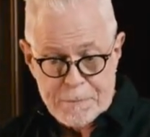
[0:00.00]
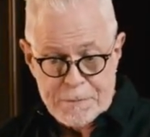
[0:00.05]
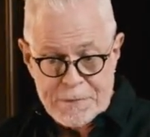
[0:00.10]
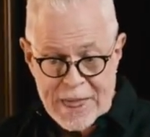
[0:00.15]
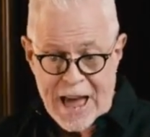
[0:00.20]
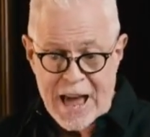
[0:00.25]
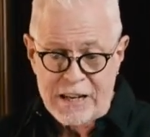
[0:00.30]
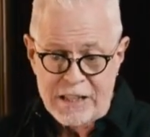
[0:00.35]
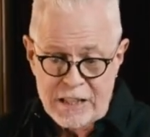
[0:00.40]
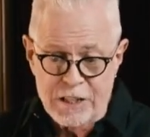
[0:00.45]

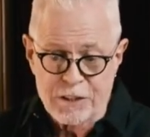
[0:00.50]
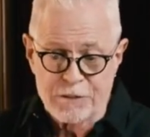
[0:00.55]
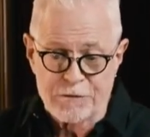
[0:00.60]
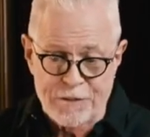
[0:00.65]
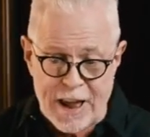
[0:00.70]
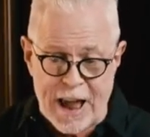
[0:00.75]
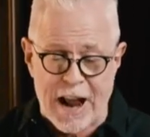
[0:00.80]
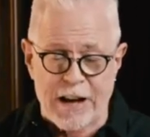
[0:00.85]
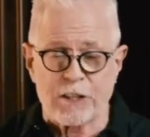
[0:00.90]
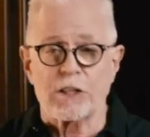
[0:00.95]
That, in
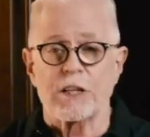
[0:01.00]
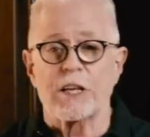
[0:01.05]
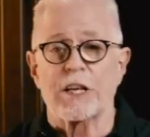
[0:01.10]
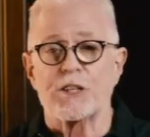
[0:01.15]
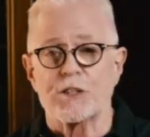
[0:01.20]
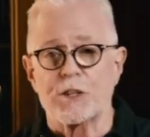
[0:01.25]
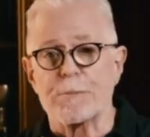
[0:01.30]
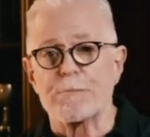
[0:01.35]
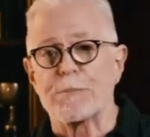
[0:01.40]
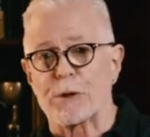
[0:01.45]
fact,
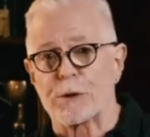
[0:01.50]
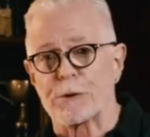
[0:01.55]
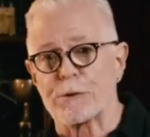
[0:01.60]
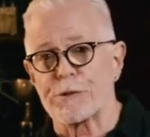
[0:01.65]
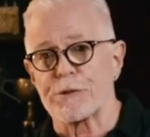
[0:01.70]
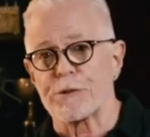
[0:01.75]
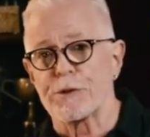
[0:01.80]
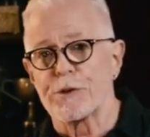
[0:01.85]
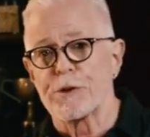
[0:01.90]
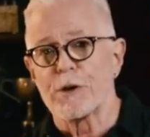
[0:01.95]
is the
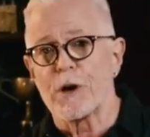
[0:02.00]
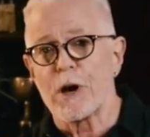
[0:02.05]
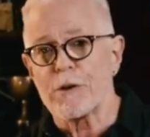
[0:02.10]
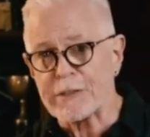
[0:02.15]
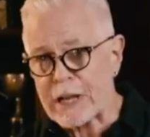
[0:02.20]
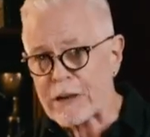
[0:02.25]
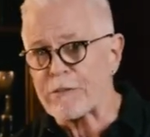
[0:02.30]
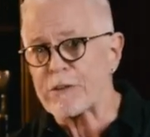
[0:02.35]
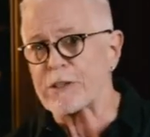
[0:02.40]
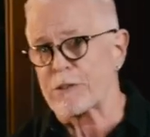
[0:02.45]
birth
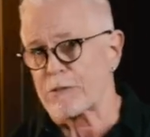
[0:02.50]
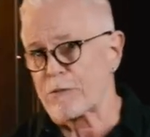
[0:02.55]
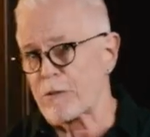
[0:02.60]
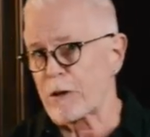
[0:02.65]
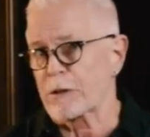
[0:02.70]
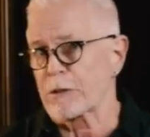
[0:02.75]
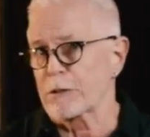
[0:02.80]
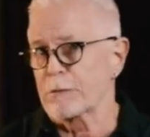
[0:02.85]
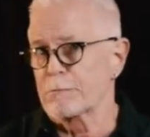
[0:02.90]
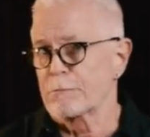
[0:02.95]
of character
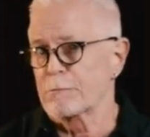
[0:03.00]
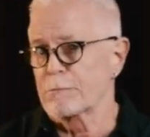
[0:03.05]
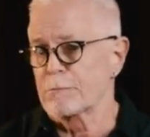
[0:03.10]
arc.